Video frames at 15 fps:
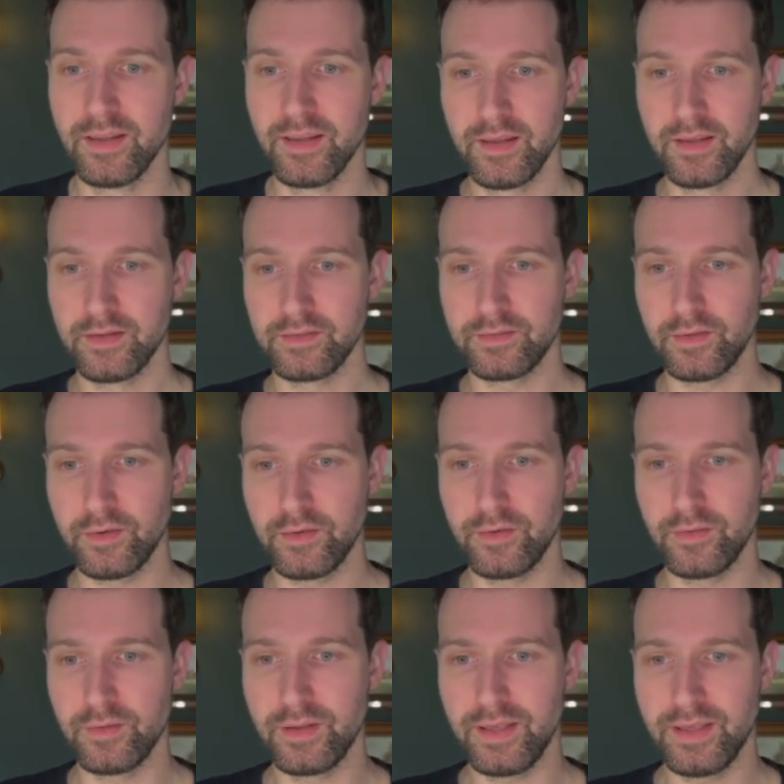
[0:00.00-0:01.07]
So
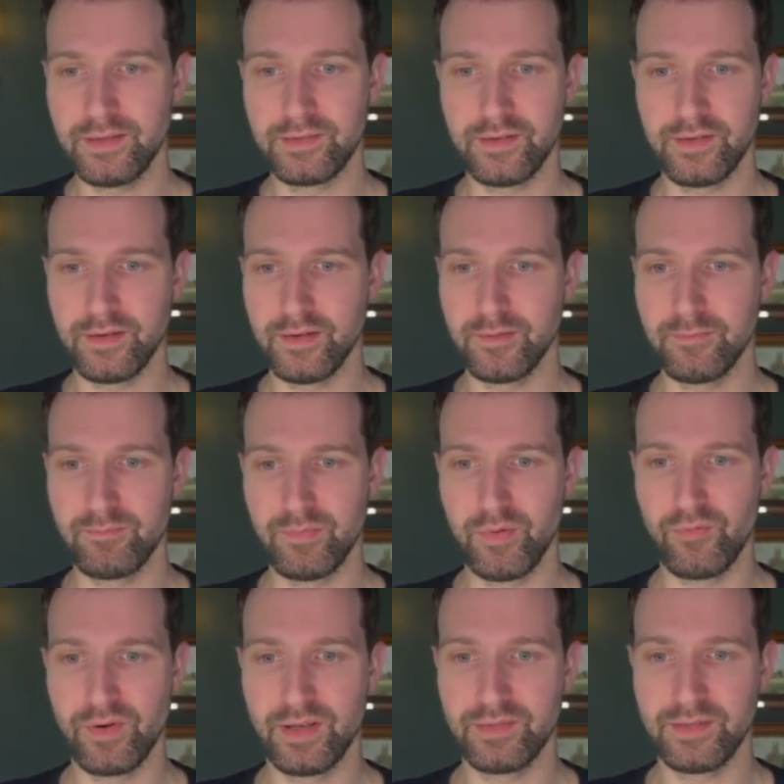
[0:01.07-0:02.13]
here's a
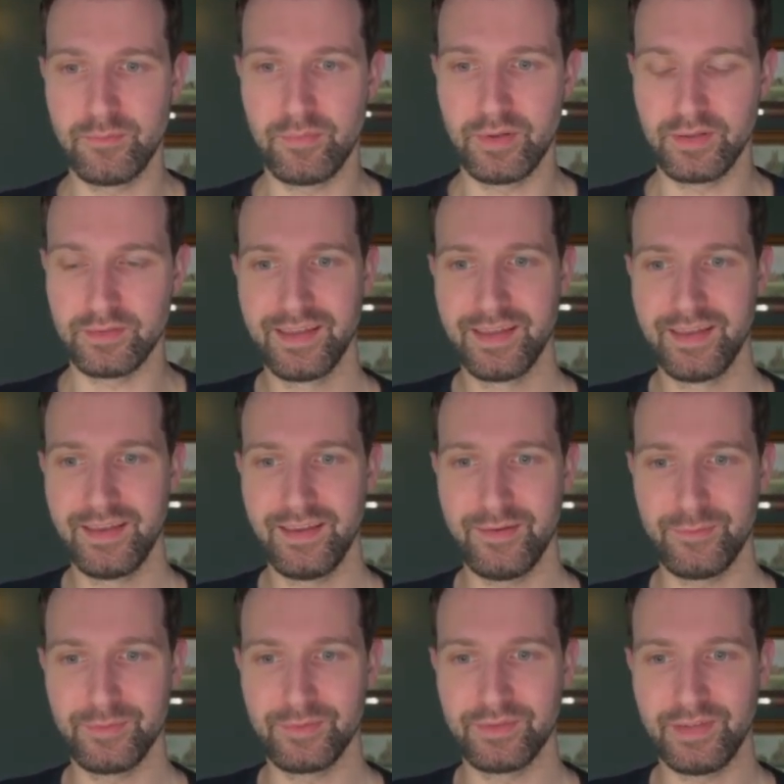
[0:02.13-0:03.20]
really simple example. It
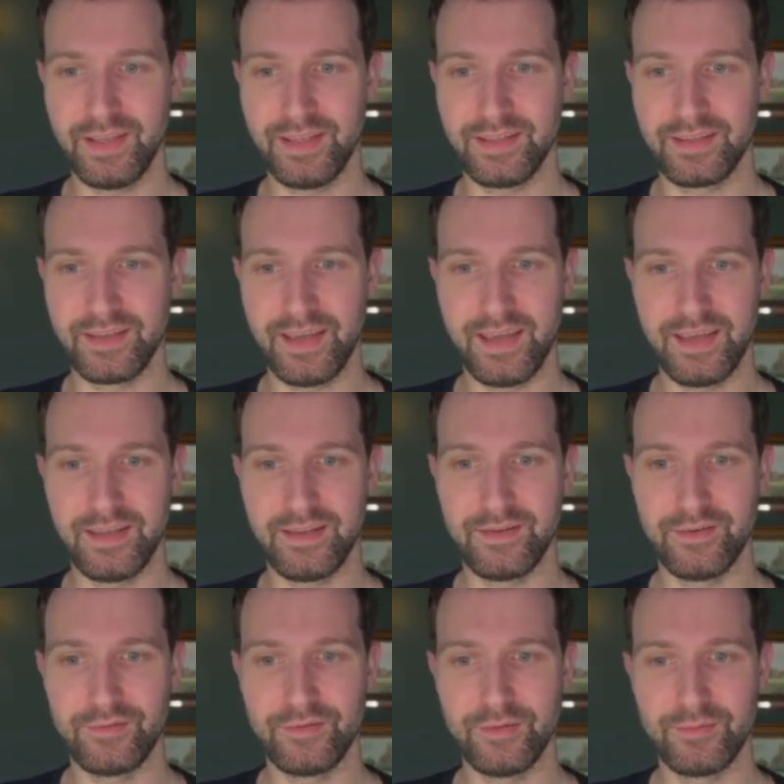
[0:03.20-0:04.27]
will take a
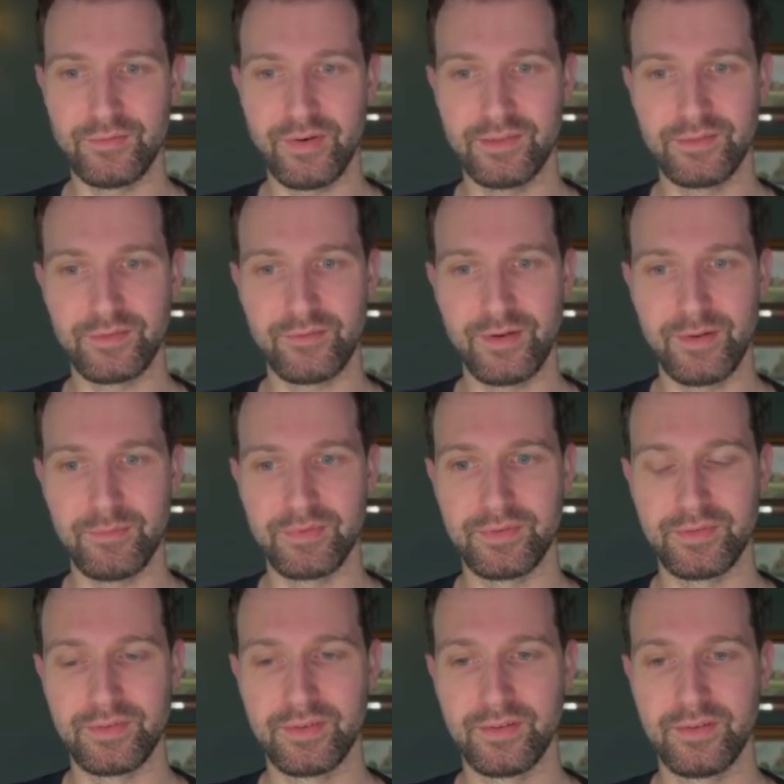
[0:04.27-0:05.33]
YouTube transcript
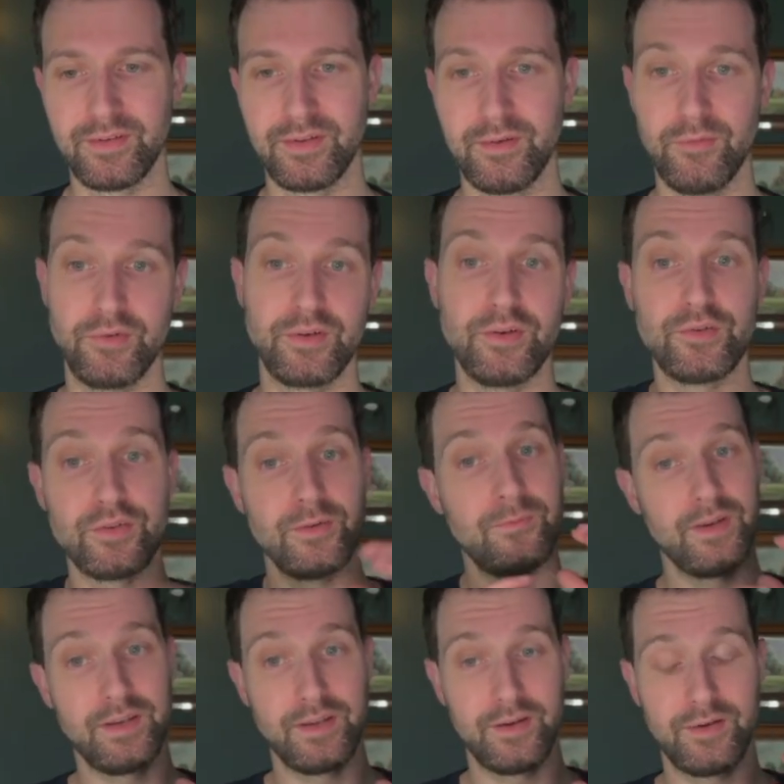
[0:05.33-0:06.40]
or YouTube
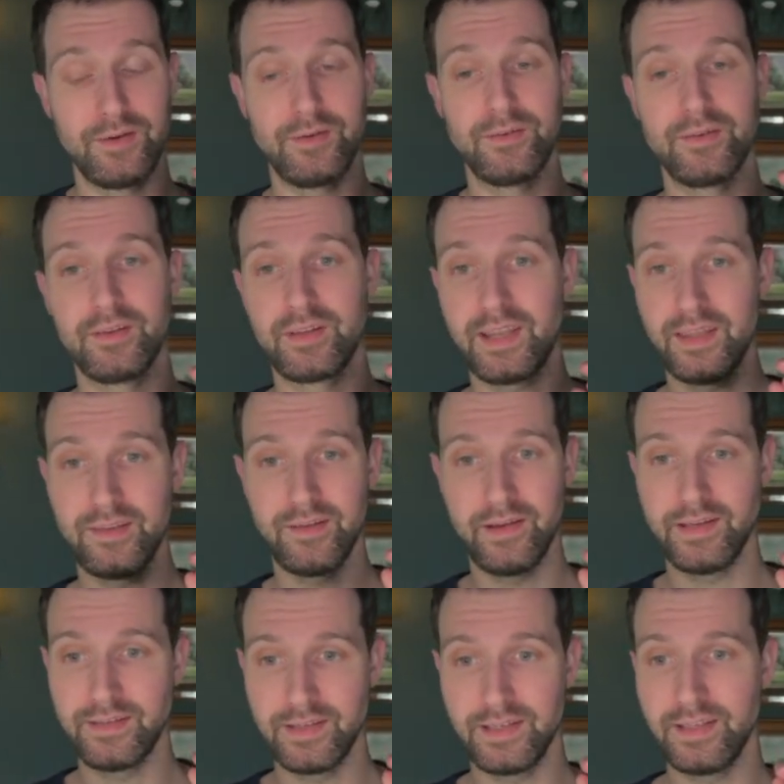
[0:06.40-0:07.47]
video, get the
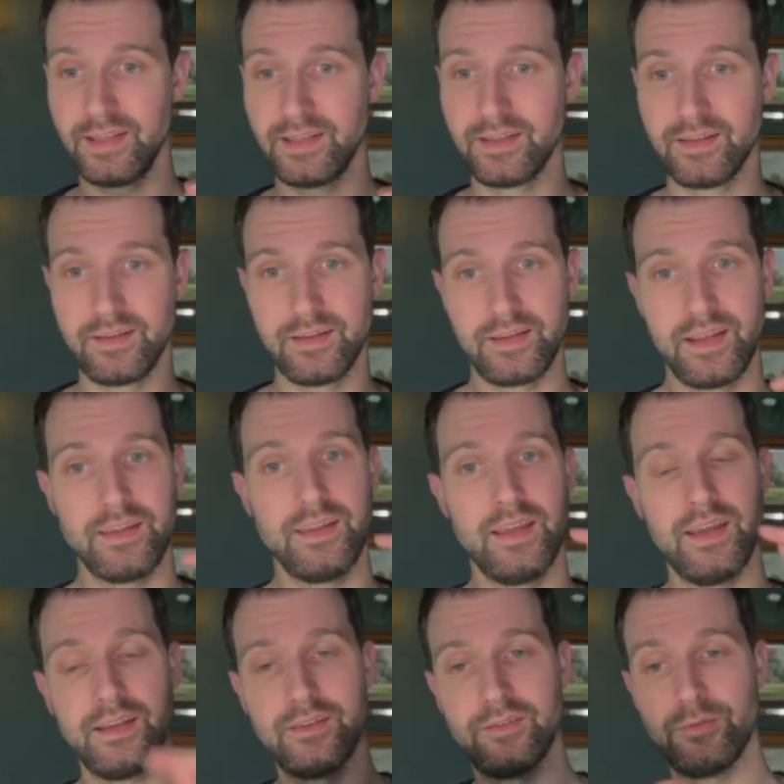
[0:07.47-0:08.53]
ID, get that
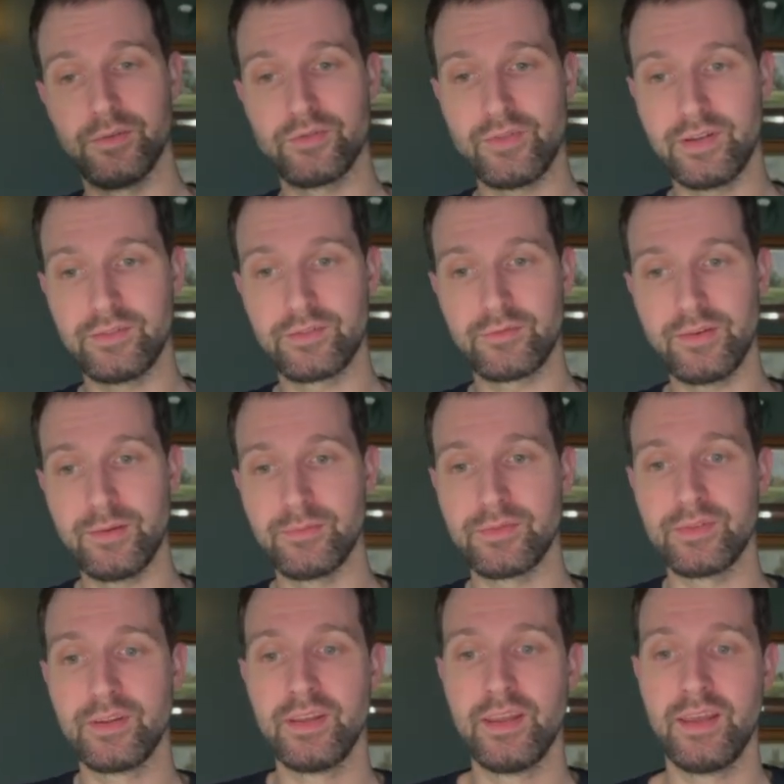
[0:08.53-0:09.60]
into a transcript,
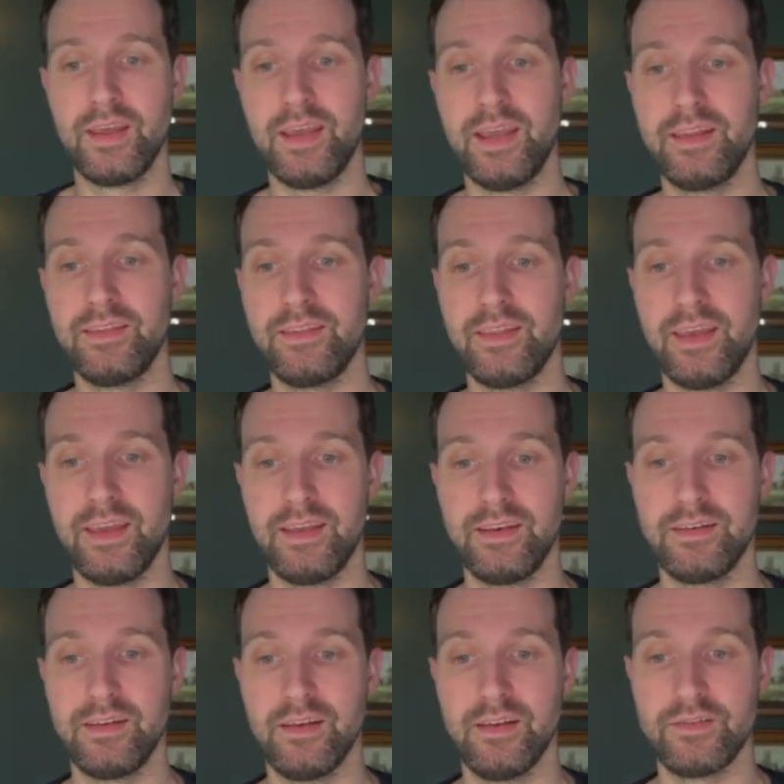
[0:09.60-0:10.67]
and then
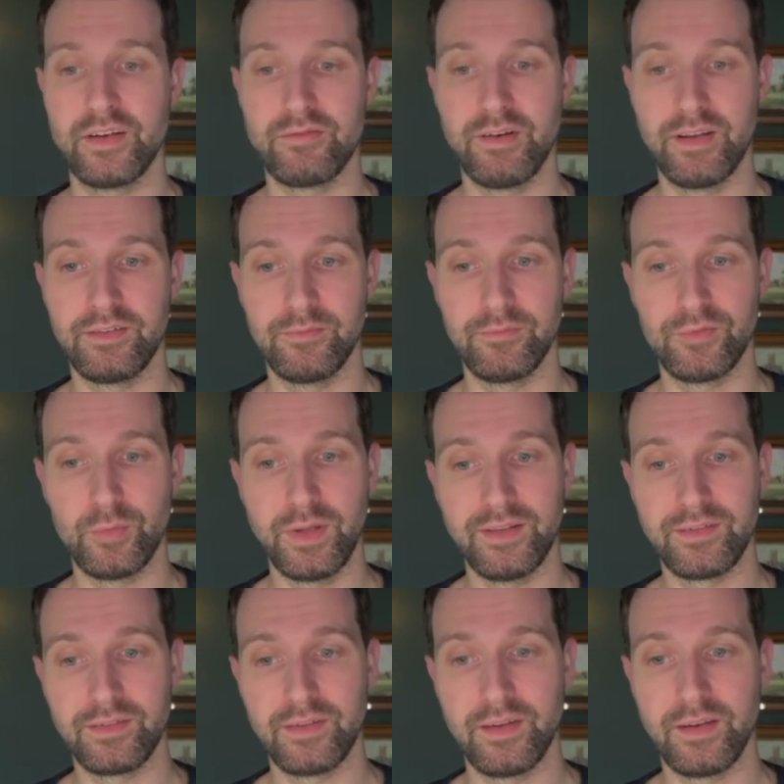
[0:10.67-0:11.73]
generate some
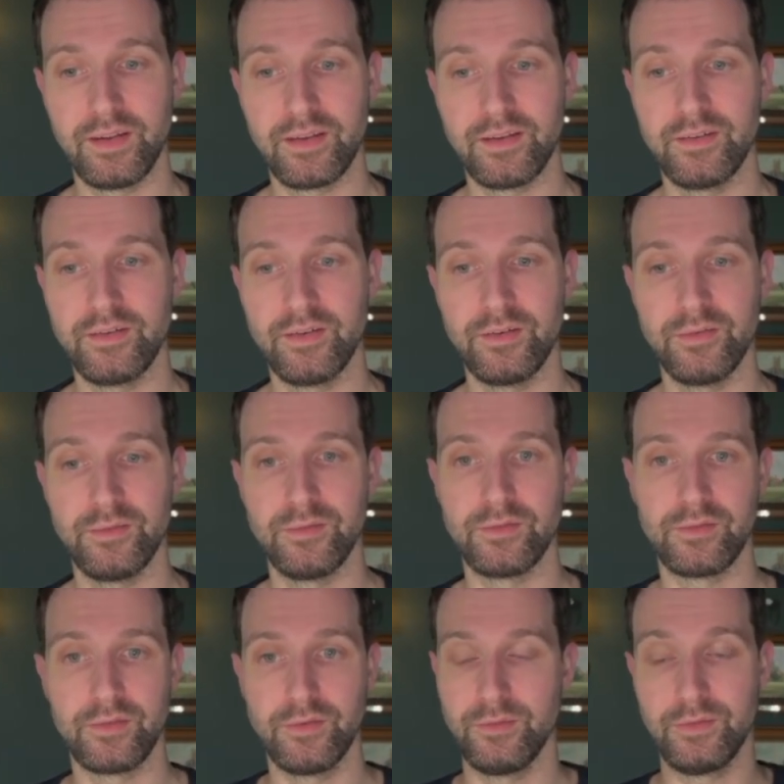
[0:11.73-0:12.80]
tweets that it can use
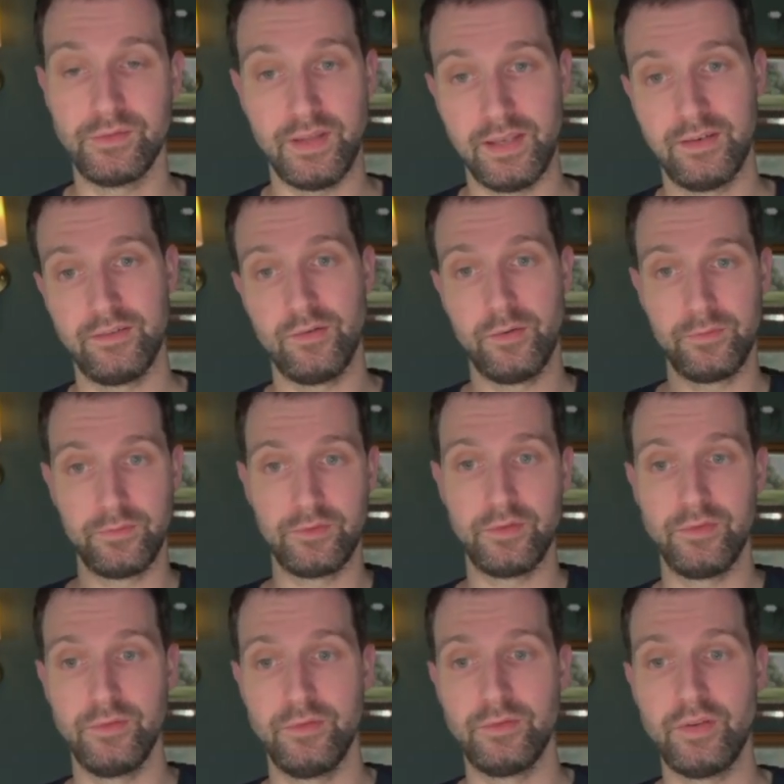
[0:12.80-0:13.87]
to send off
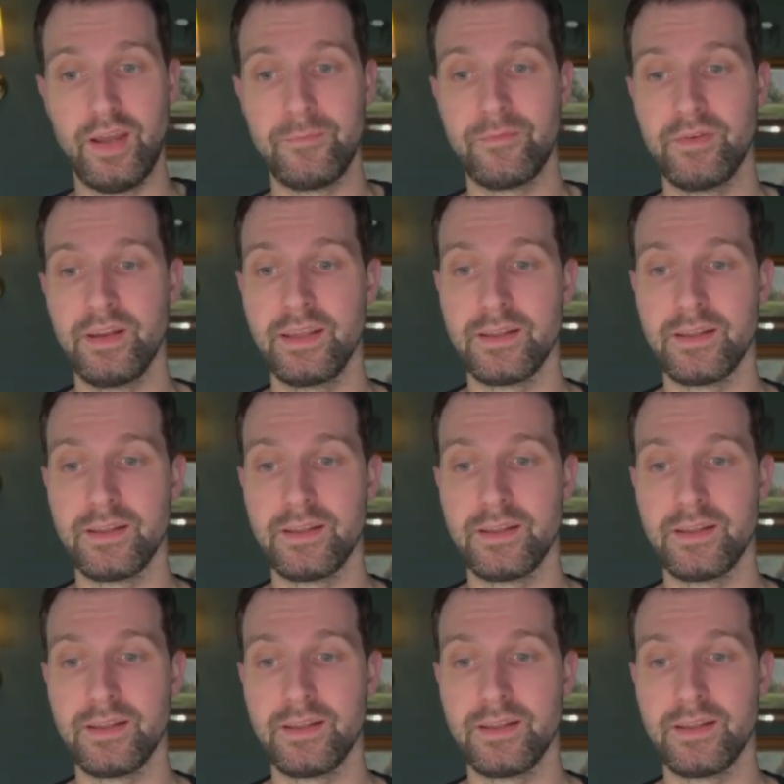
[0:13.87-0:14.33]
to Typefully.